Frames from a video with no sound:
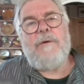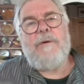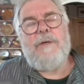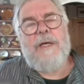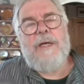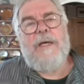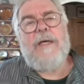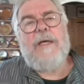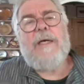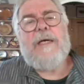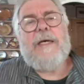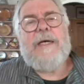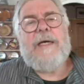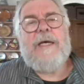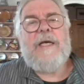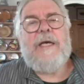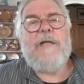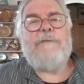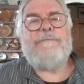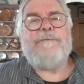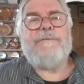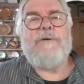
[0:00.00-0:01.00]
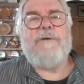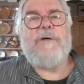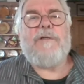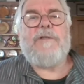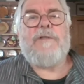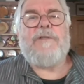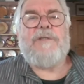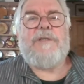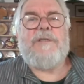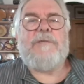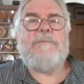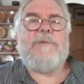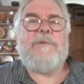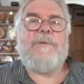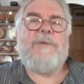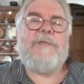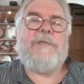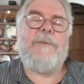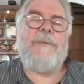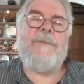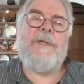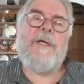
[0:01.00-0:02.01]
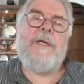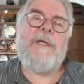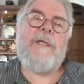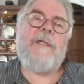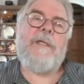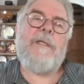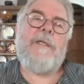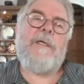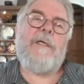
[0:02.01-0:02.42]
hill forts seem to be something